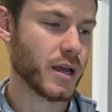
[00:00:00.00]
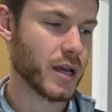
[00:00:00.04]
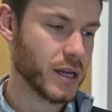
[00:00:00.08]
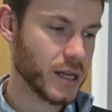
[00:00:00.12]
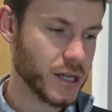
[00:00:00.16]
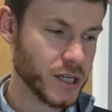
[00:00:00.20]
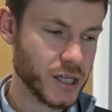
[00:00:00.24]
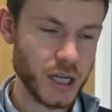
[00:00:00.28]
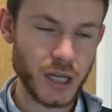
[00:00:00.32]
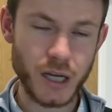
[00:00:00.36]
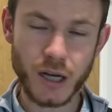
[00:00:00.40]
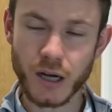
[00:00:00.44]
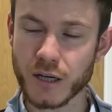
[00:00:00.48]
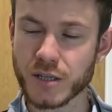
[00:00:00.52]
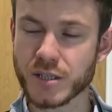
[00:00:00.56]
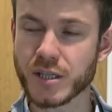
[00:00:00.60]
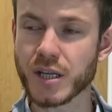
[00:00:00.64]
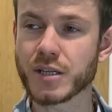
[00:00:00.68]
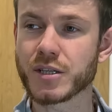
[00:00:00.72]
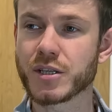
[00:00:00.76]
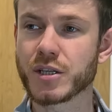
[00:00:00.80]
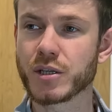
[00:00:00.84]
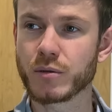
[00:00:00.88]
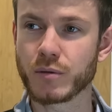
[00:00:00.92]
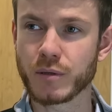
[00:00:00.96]
initially I
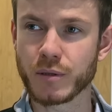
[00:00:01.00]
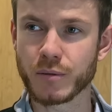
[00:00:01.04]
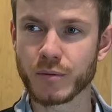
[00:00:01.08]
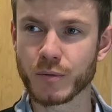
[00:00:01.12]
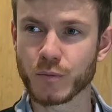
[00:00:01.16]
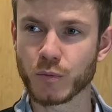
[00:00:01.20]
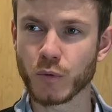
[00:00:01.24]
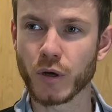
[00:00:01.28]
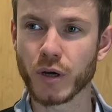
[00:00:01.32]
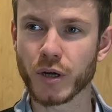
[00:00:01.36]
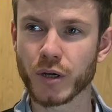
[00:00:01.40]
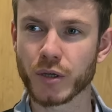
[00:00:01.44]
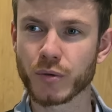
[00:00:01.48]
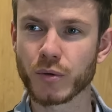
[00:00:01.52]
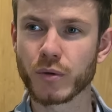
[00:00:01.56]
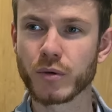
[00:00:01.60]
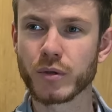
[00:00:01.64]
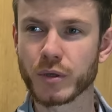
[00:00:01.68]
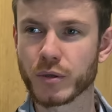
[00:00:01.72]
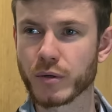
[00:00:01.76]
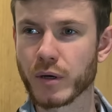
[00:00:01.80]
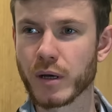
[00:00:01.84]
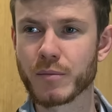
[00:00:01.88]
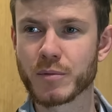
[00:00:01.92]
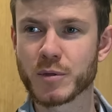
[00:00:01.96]
said to you we would work through the
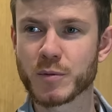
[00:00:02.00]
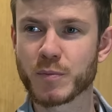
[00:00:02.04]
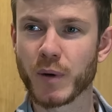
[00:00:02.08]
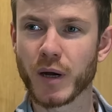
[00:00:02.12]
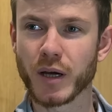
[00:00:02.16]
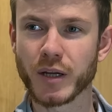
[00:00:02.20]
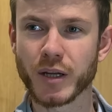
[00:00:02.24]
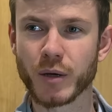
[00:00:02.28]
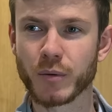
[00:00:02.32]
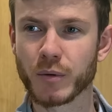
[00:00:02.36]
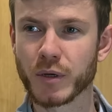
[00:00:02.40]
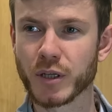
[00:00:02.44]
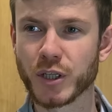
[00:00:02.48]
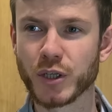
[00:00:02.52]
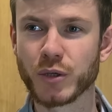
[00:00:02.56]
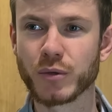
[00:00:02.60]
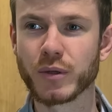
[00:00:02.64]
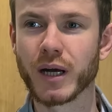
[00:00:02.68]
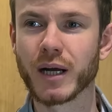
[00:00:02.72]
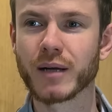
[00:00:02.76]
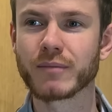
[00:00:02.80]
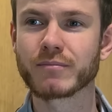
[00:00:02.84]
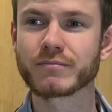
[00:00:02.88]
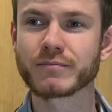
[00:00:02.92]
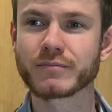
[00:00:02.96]
grips, but I don't want to do
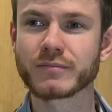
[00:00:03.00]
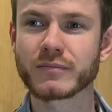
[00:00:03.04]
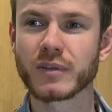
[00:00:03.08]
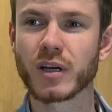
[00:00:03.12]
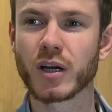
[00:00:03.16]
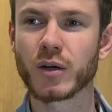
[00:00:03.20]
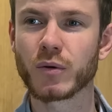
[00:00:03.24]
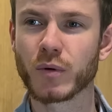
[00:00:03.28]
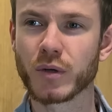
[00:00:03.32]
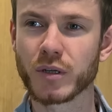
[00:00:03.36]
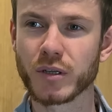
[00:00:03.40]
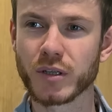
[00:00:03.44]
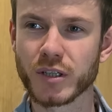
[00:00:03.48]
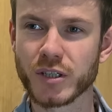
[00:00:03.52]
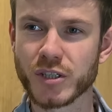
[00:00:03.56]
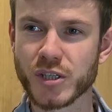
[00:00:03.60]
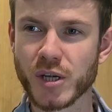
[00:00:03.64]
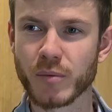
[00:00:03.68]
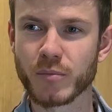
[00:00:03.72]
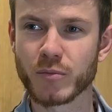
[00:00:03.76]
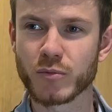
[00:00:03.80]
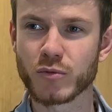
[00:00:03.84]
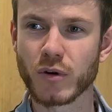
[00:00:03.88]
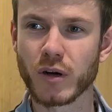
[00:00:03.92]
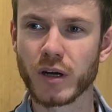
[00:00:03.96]
that. I want you to
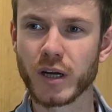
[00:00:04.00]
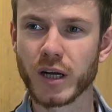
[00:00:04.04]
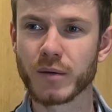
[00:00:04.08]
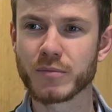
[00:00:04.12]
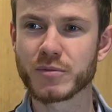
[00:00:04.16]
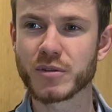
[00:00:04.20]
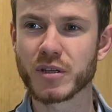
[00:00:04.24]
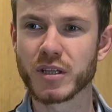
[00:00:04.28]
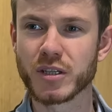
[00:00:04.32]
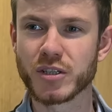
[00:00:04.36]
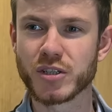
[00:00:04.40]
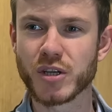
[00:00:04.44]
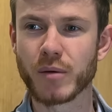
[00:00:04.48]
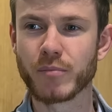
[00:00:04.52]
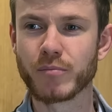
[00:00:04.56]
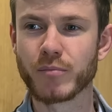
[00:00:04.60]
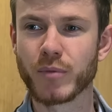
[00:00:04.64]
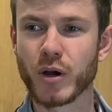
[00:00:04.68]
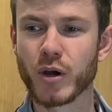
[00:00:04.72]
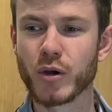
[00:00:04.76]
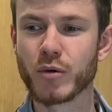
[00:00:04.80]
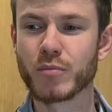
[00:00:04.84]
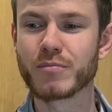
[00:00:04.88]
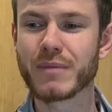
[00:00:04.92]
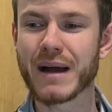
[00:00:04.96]
jump right up to the
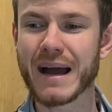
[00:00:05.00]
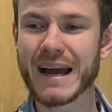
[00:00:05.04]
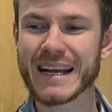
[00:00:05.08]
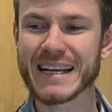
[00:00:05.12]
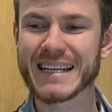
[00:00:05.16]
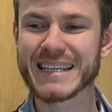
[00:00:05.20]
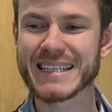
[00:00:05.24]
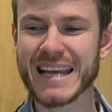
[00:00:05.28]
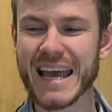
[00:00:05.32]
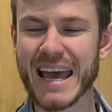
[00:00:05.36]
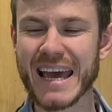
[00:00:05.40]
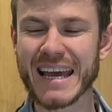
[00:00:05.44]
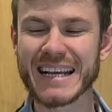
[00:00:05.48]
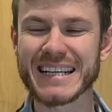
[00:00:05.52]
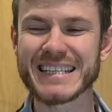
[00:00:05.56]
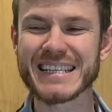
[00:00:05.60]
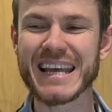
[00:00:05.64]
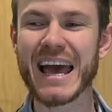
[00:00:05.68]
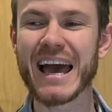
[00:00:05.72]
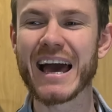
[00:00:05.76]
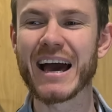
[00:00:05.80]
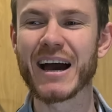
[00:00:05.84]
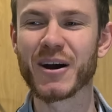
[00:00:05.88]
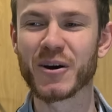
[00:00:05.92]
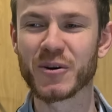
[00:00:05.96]
Jumbo Max
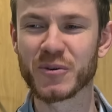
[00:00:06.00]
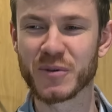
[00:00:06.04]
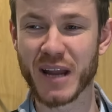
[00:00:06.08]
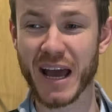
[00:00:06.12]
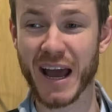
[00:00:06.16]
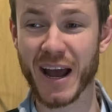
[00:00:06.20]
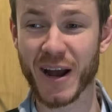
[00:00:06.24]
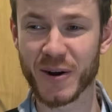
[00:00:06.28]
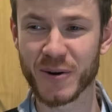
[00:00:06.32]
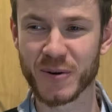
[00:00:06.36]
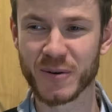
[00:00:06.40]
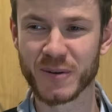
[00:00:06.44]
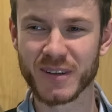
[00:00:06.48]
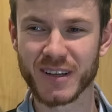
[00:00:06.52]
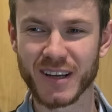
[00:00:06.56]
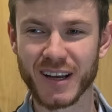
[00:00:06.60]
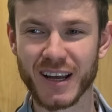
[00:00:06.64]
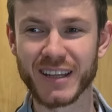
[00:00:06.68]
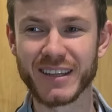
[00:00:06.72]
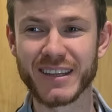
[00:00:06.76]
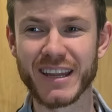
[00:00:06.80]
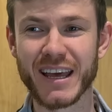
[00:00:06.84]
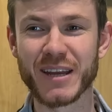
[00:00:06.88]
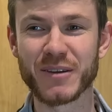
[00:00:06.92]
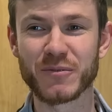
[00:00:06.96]
XL now,
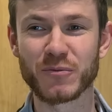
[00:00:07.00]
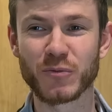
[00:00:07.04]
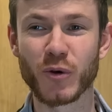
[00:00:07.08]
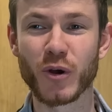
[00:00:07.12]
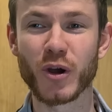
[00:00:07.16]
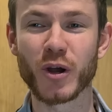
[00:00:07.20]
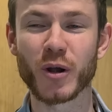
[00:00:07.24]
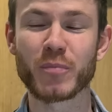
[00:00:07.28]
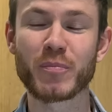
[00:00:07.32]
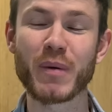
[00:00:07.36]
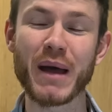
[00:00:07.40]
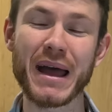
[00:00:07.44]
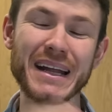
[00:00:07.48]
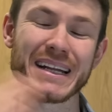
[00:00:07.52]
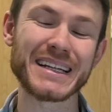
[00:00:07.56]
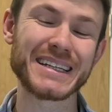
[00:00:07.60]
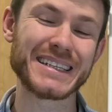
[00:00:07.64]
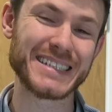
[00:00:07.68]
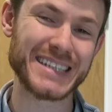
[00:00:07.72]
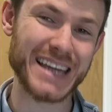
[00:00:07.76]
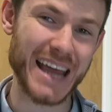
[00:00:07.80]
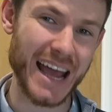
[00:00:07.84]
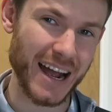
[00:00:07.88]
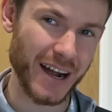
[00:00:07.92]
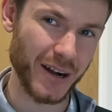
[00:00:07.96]
and then work back
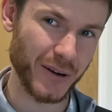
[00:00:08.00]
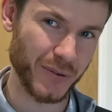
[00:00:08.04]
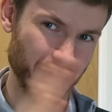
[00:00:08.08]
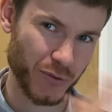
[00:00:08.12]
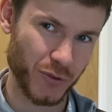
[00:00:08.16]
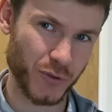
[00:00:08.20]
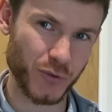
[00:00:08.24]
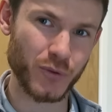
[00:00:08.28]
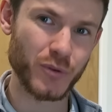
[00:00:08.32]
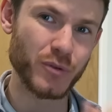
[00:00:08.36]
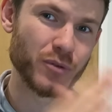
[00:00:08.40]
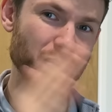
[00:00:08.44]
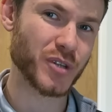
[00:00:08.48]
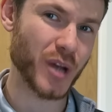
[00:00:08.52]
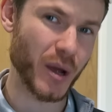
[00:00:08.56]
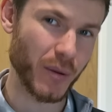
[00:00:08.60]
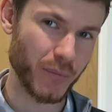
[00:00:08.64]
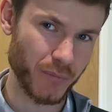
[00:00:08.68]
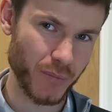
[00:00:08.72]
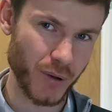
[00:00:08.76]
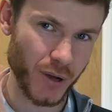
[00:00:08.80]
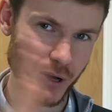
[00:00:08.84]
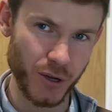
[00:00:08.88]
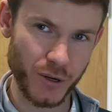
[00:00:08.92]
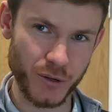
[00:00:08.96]
down through
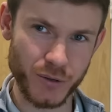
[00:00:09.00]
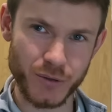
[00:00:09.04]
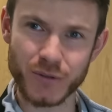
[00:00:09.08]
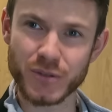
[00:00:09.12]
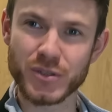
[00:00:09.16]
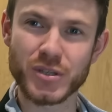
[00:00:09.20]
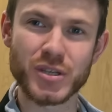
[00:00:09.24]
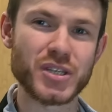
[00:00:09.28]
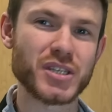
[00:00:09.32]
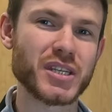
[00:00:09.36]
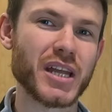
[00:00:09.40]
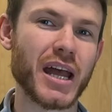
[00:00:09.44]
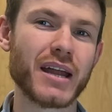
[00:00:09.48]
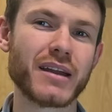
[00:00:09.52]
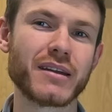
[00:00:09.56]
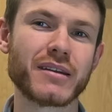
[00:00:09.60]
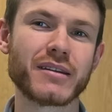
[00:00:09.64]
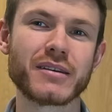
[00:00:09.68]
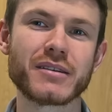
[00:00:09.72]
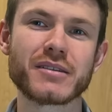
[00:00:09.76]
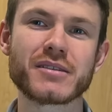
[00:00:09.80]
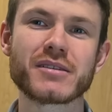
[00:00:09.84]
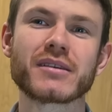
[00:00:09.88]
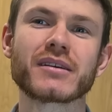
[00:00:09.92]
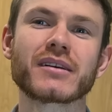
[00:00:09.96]
Jumbo to
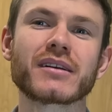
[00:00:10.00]
standard.